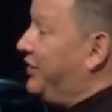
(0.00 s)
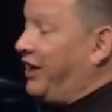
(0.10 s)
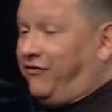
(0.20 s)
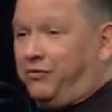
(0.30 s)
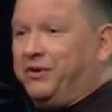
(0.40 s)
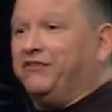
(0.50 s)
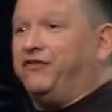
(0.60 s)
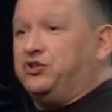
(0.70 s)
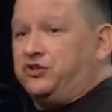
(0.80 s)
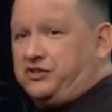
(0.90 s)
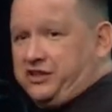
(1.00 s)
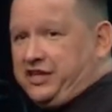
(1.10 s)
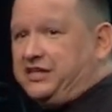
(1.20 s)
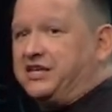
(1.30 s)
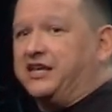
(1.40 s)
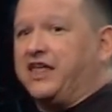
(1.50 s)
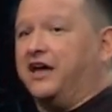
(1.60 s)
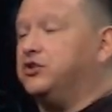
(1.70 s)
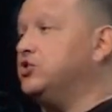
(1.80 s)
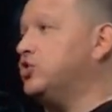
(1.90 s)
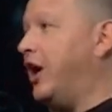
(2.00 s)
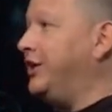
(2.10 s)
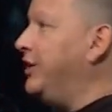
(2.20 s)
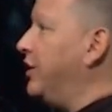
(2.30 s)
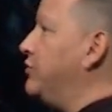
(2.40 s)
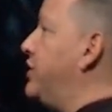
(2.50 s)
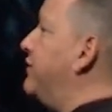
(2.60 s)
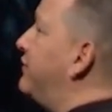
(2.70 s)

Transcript: government officials and things like that, to try to negotiate